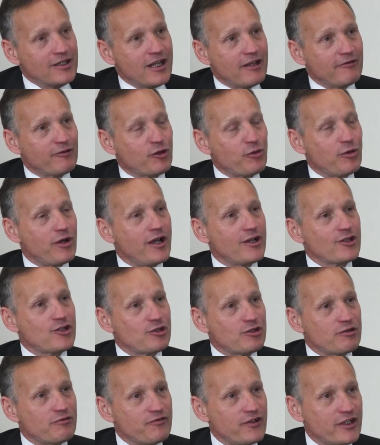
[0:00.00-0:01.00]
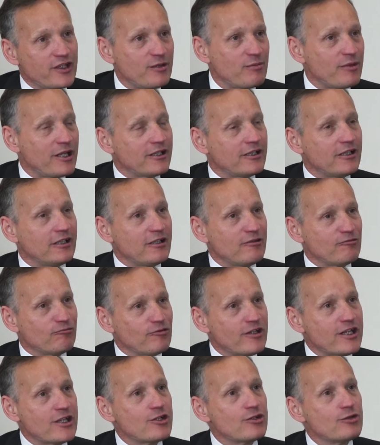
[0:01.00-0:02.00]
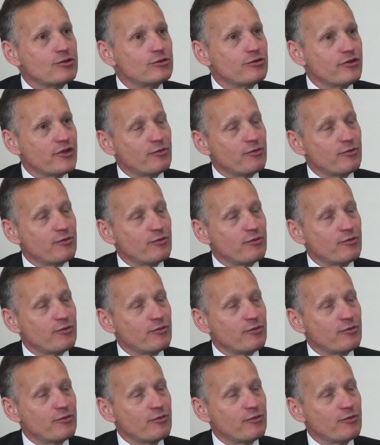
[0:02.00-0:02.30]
It requires you to fundamentally retool